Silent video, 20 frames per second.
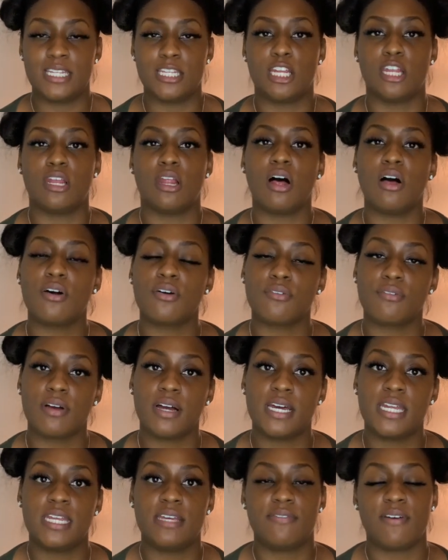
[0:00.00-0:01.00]
the long
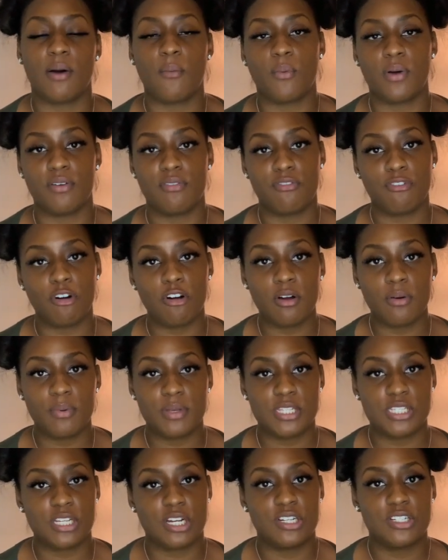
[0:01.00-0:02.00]
run if I went forward
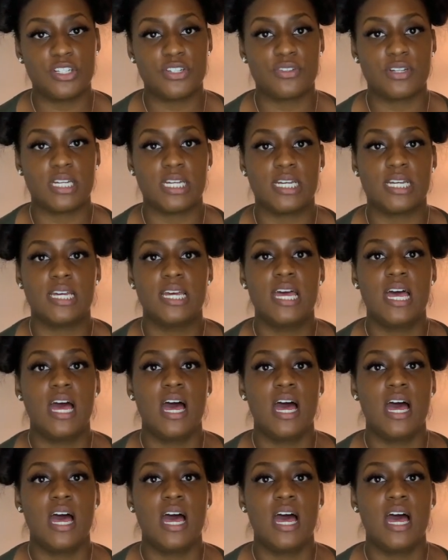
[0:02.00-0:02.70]
with surgery,